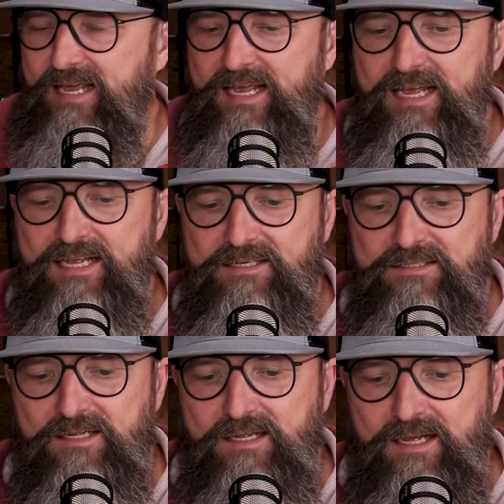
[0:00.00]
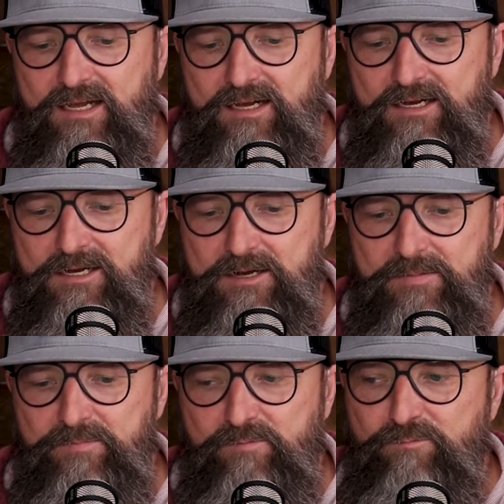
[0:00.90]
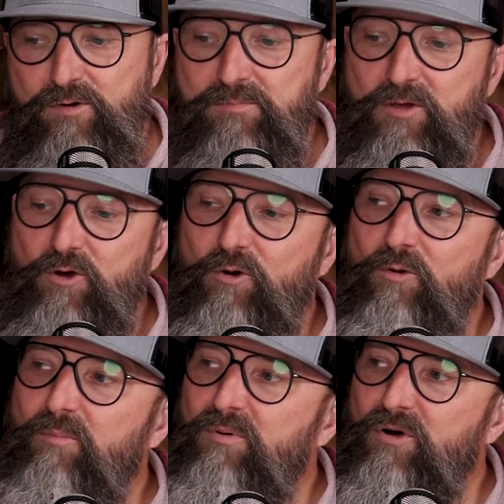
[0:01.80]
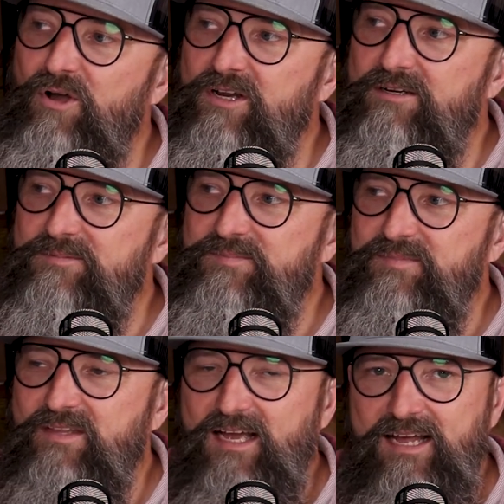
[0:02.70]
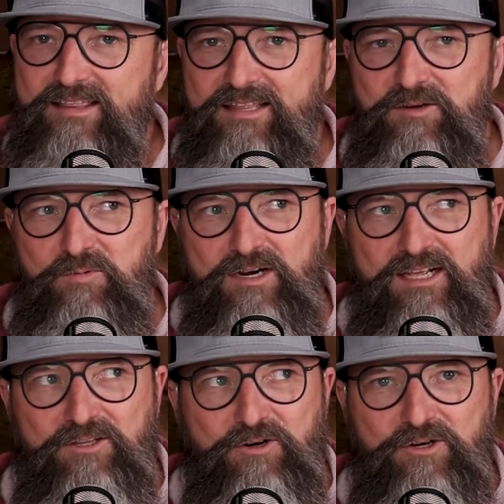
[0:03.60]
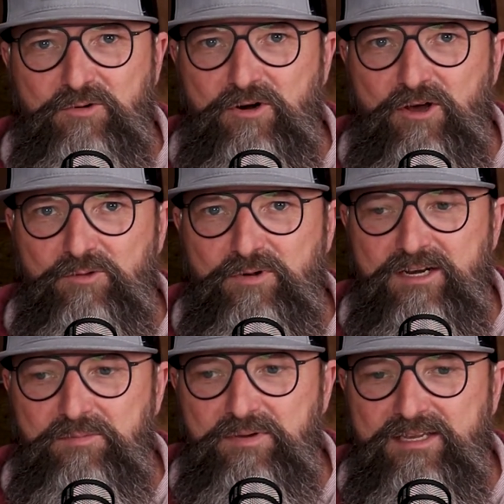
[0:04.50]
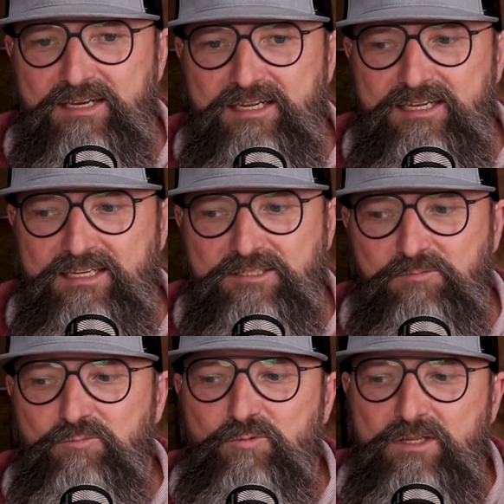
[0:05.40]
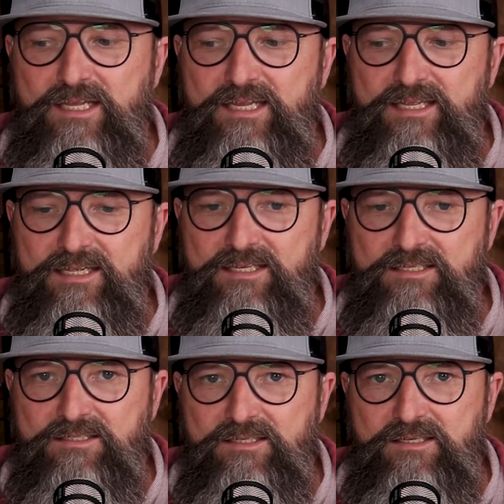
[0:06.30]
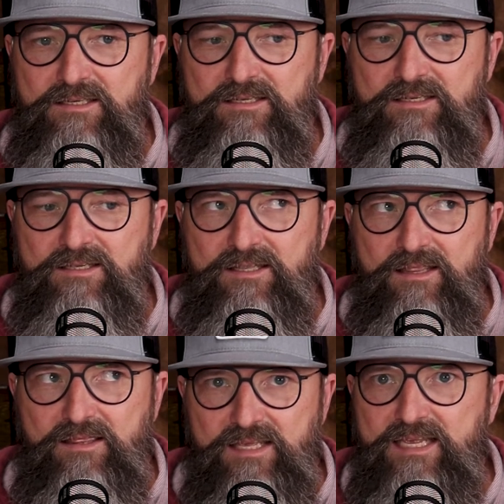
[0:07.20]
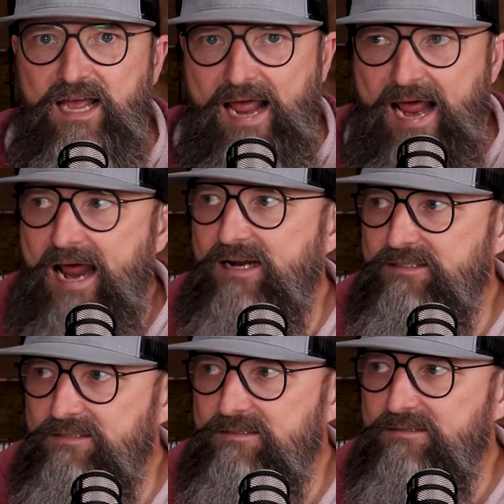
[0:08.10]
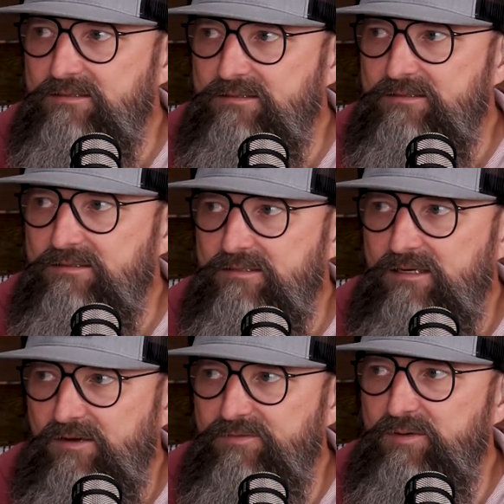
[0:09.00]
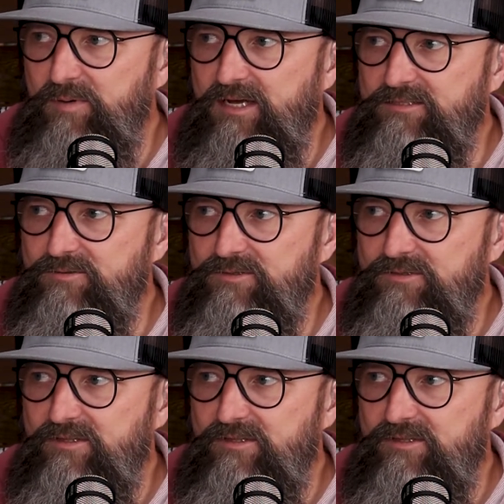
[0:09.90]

And from the whole book, I think what I learned going all the way to the beginning is it really is the Acts mm-hmm. of the apostles.